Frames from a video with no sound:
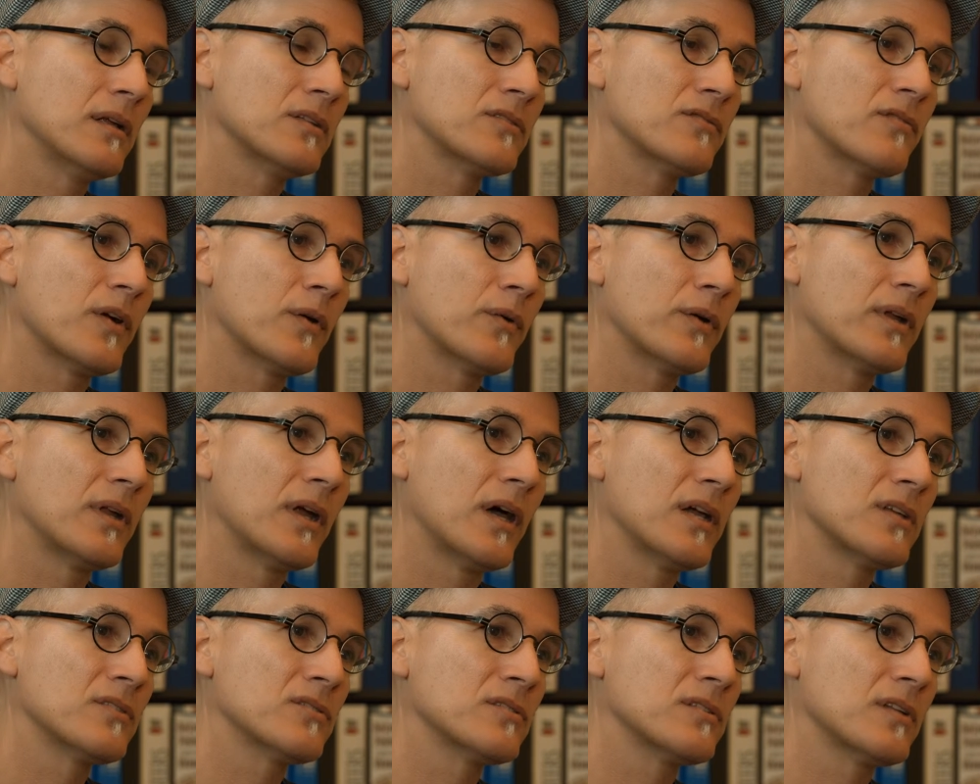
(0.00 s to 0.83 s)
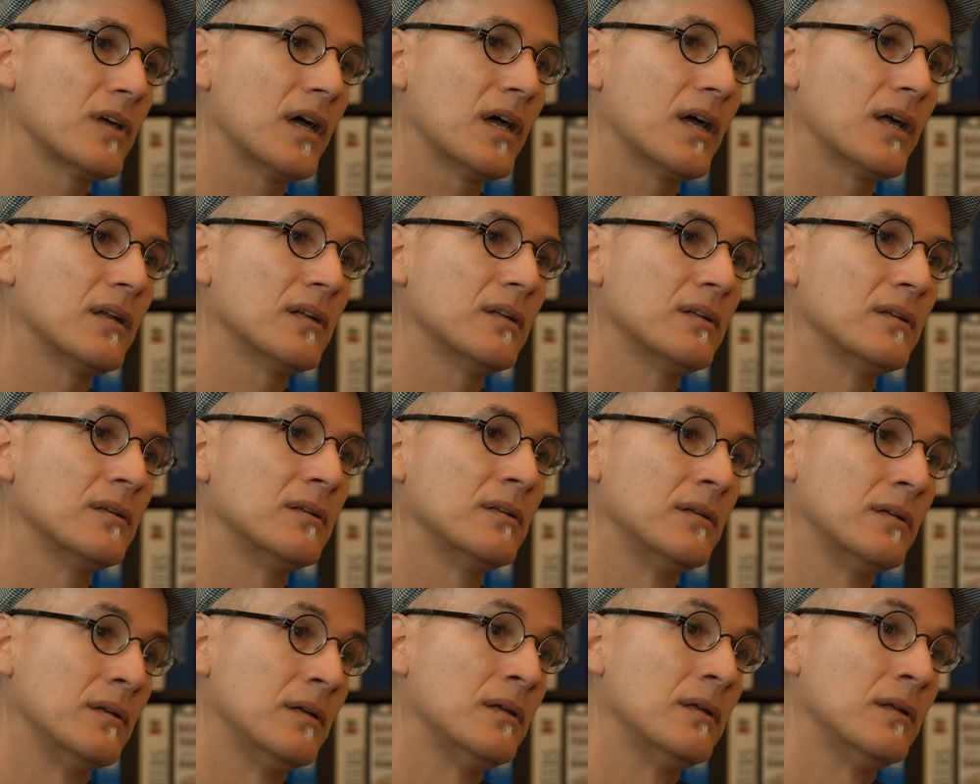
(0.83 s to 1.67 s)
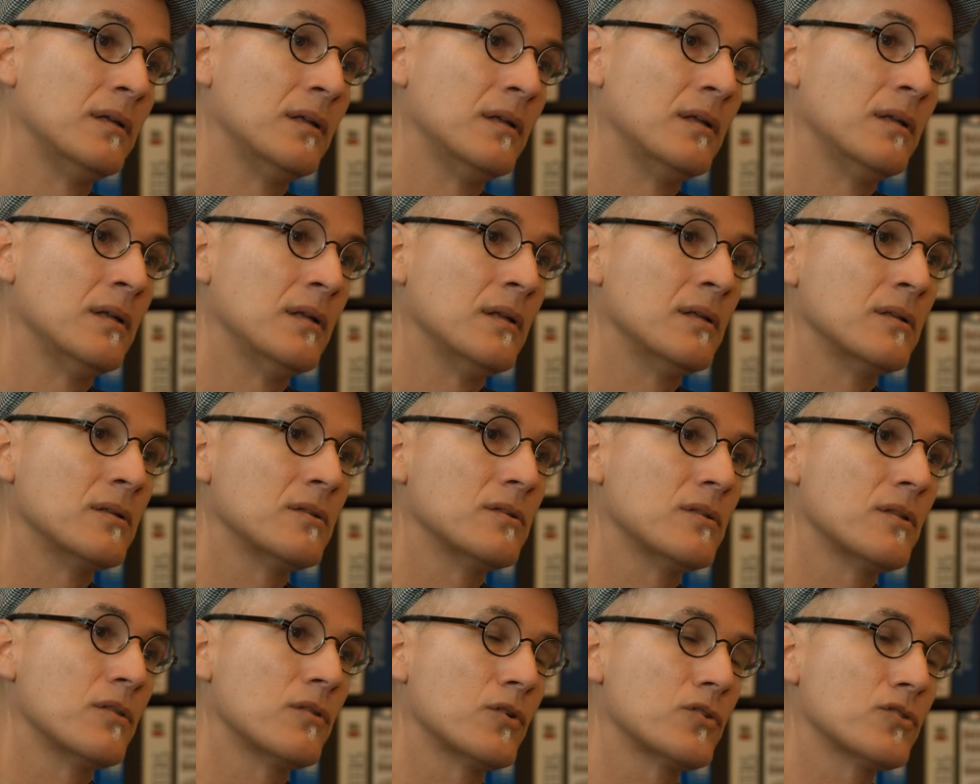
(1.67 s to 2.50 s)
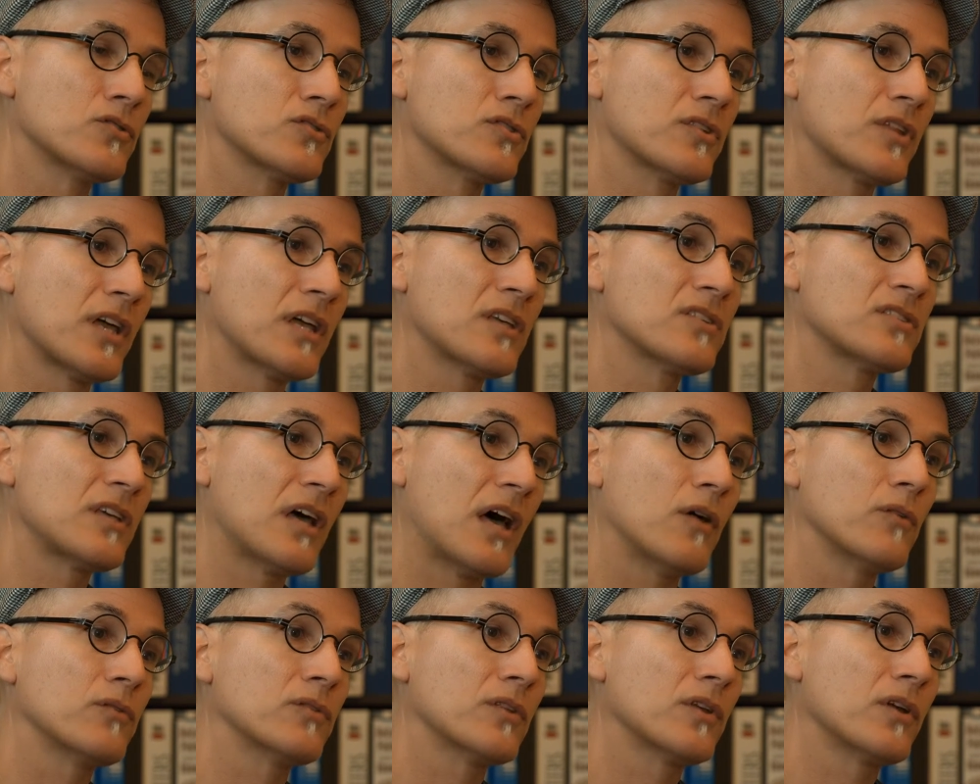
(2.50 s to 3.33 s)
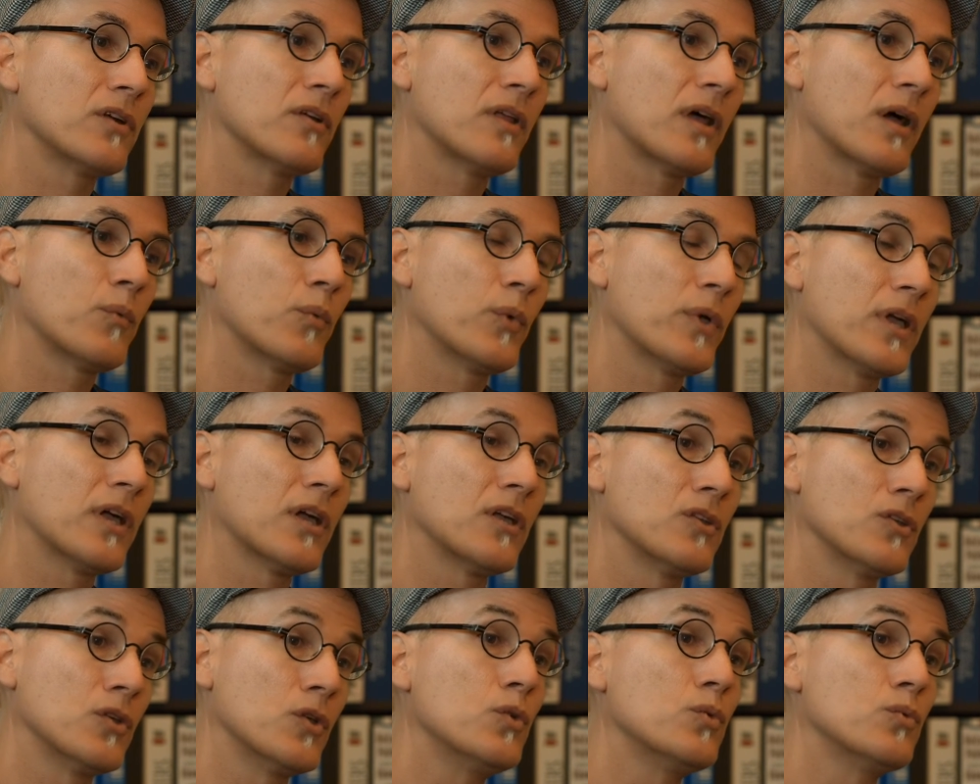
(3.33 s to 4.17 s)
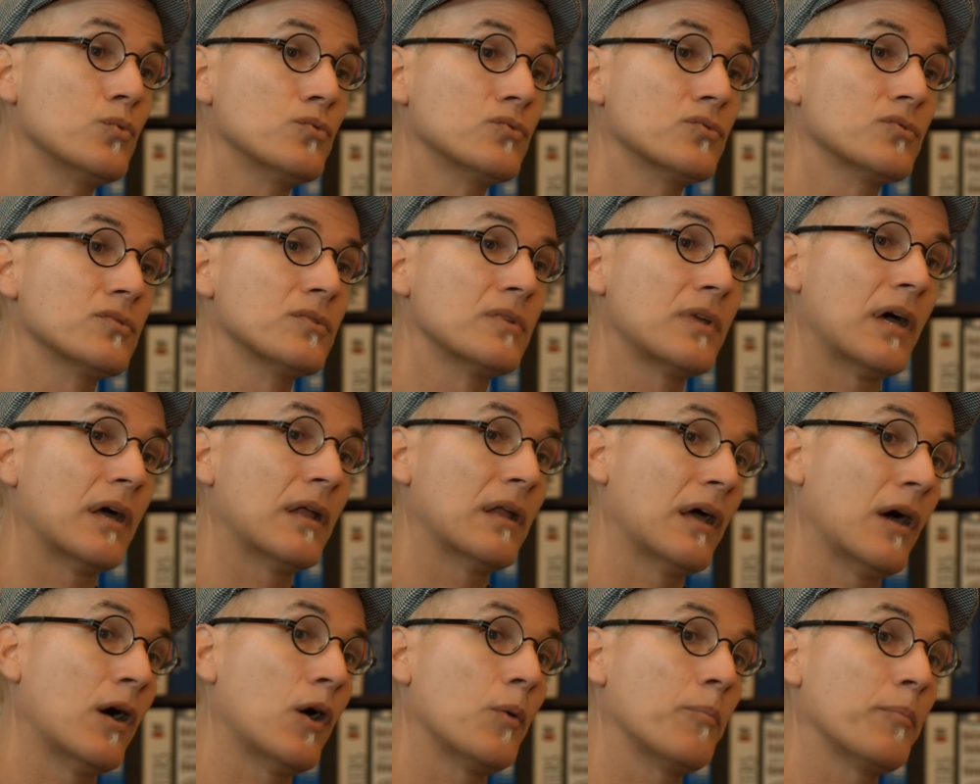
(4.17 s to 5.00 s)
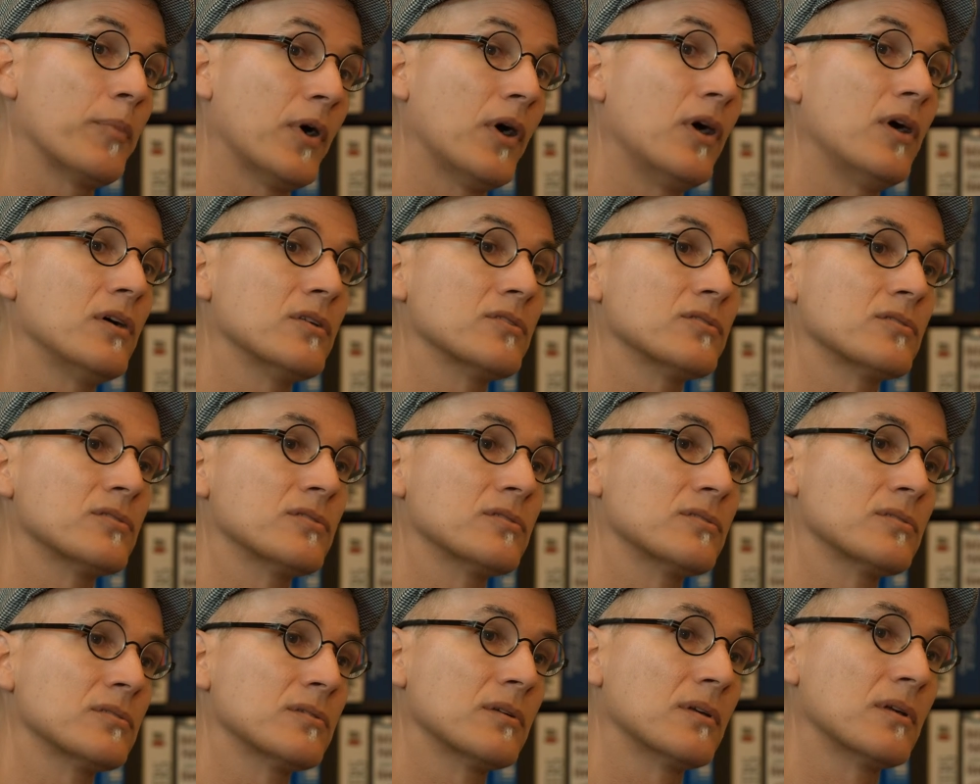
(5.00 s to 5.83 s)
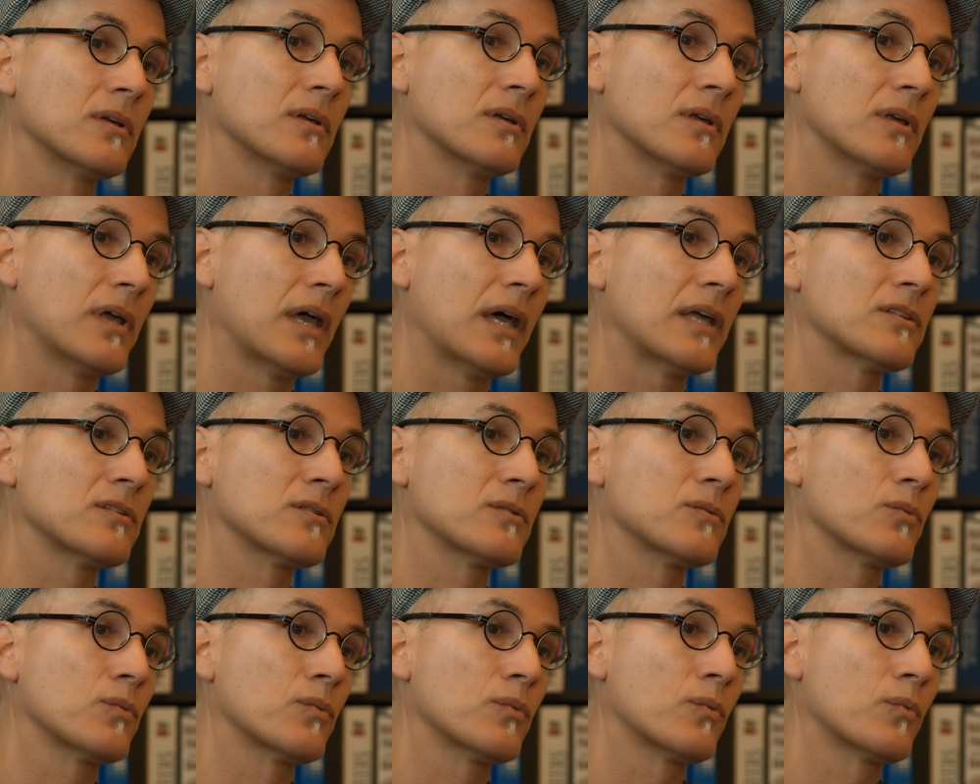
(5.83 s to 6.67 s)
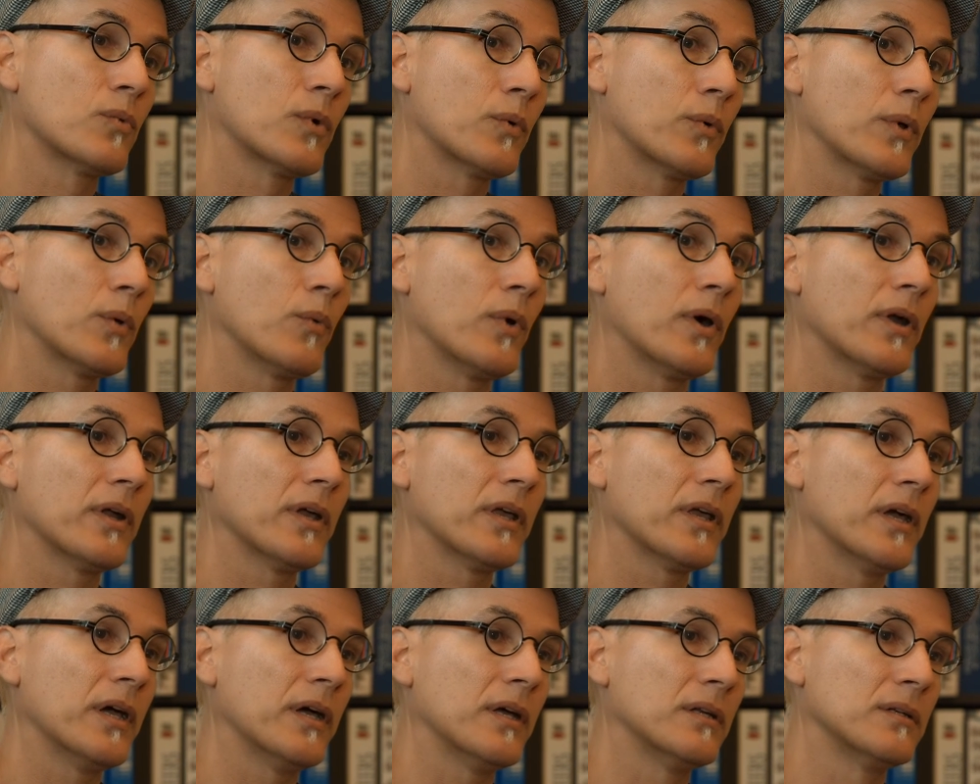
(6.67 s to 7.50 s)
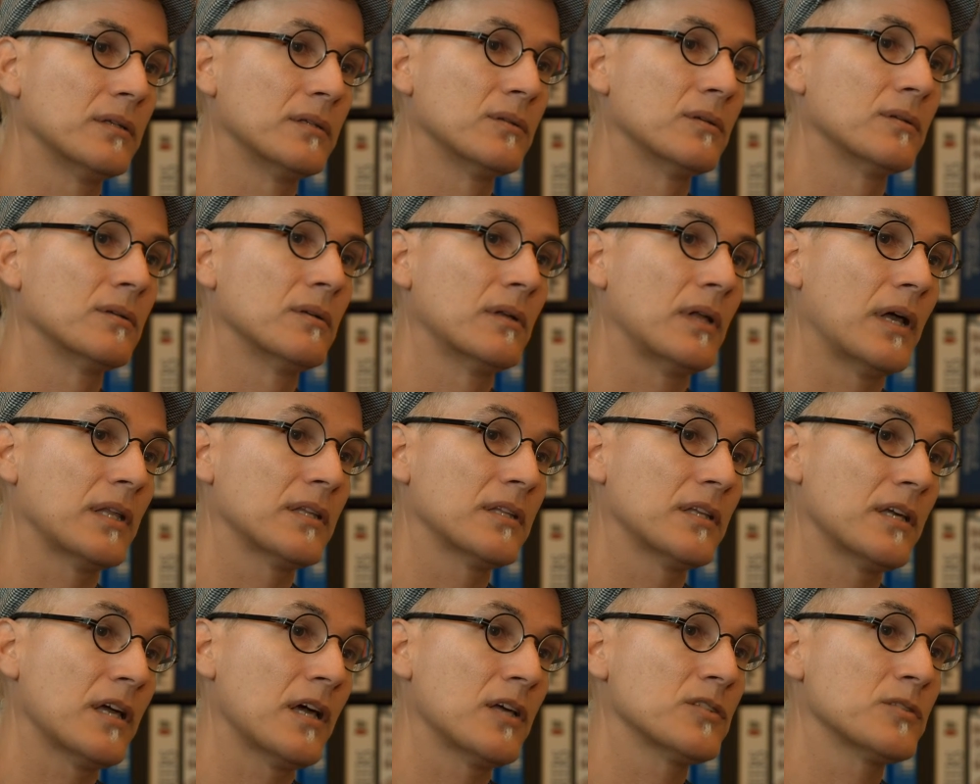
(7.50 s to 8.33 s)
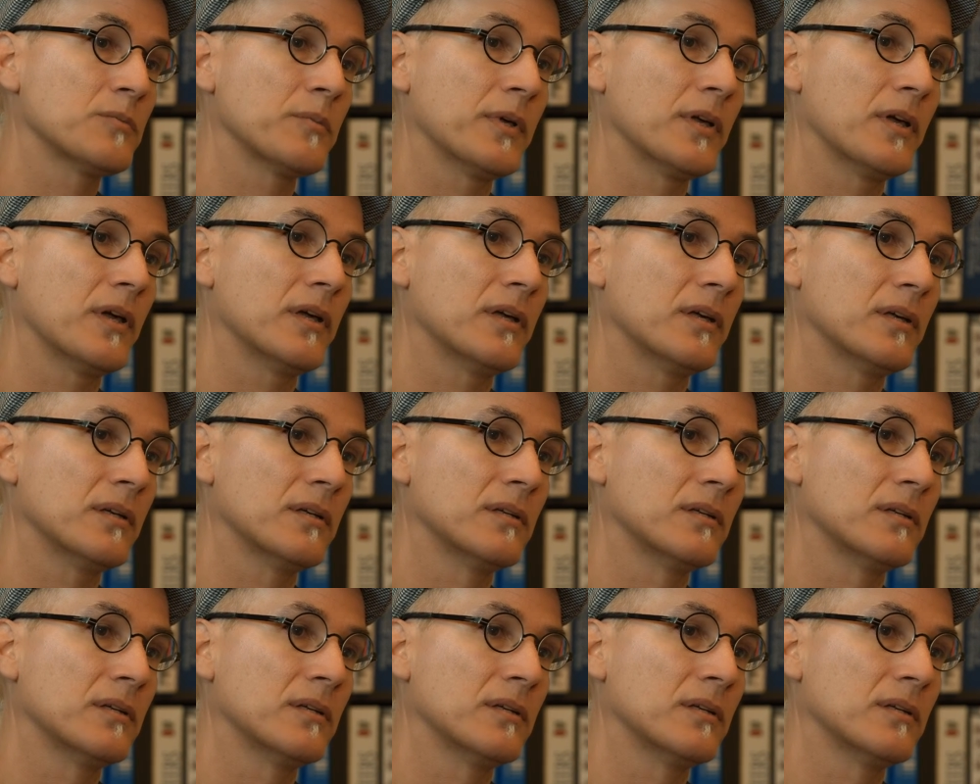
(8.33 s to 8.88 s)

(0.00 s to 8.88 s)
it's very nice that there's things out there that we can use that help us get where we want to get, like the SBA.